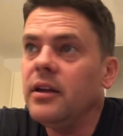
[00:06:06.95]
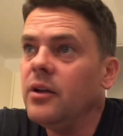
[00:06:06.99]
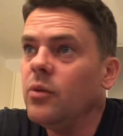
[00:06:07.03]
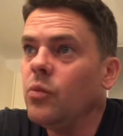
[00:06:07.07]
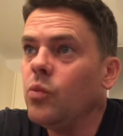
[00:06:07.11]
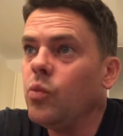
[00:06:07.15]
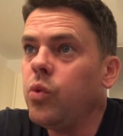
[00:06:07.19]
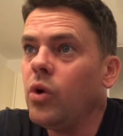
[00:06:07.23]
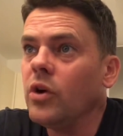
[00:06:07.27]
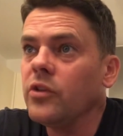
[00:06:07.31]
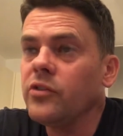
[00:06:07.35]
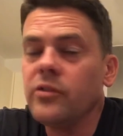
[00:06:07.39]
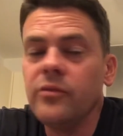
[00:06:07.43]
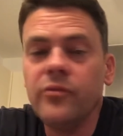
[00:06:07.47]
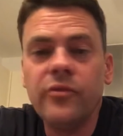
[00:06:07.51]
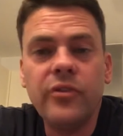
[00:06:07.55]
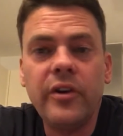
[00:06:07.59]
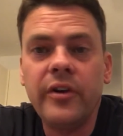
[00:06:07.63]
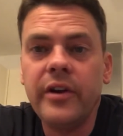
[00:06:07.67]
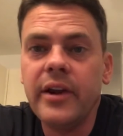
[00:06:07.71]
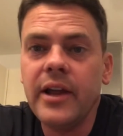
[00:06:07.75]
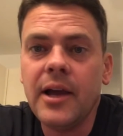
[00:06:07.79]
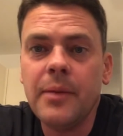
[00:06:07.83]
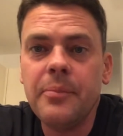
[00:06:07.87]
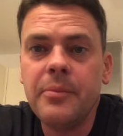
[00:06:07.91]
Wasn't
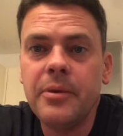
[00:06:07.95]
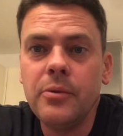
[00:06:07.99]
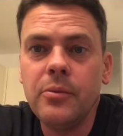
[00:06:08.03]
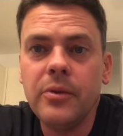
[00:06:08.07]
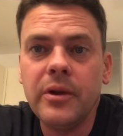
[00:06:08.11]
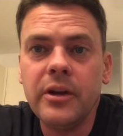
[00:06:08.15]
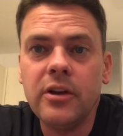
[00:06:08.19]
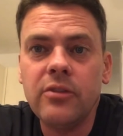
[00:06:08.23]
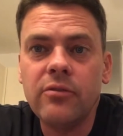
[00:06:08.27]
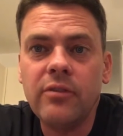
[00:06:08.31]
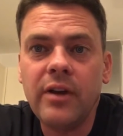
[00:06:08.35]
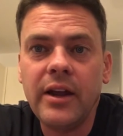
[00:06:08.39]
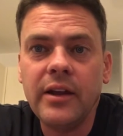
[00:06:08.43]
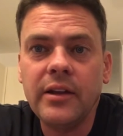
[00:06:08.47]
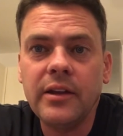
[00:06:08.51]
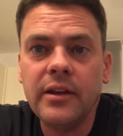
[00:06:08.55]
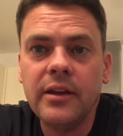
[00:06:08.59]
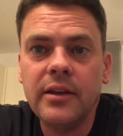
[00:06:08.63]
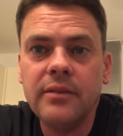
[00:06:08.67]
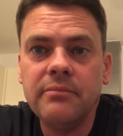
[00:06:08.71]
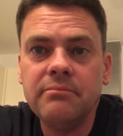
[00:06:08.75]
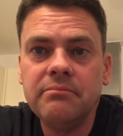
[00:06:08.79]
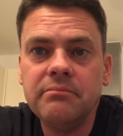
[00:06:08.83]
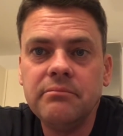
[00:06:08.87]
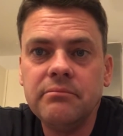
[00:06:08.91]
very happy when I rang
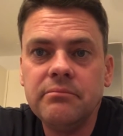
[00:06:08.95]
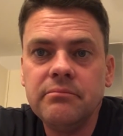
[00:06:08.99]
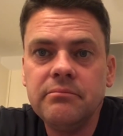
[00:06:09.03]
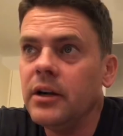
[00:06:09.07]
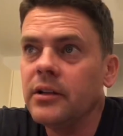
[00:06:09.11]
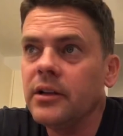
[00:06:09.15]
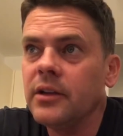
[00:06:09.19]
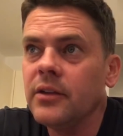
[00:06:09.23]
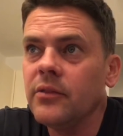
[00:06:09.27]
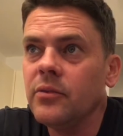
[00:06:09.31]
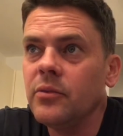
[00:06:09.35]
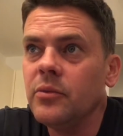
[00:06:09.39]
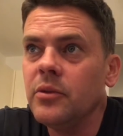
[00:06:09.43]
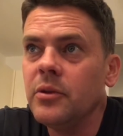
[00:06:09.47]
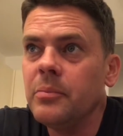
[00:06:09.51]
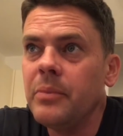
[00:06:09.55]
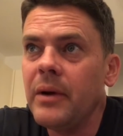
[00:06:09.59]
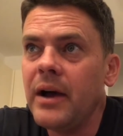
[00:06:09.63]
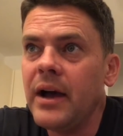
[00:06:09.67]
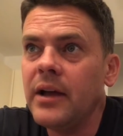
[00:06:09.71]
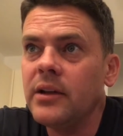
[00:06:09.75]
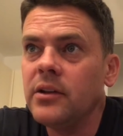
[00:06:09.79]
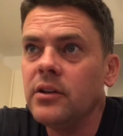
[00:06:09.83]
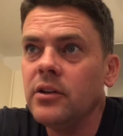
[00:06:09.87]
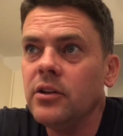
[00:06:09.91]
him and gave him the
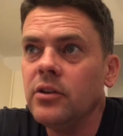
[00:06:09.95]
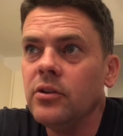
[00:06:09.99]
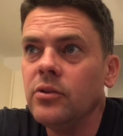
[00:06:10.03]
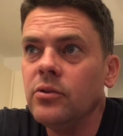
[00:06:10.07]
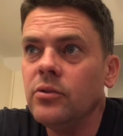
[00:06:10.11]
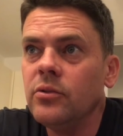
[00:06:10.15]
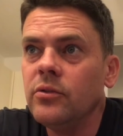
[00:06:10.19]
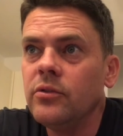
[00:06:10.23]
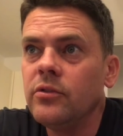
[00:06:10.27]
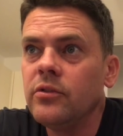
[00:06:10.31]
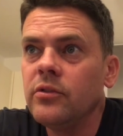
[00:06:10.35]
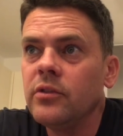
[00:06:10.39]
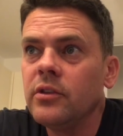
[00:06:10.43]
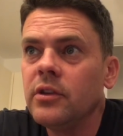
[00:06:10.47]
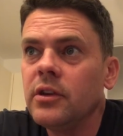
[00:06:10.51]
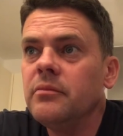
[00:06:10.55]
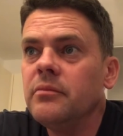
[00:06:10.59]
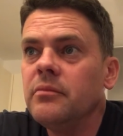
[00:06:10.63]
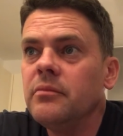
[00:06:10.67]
bad news.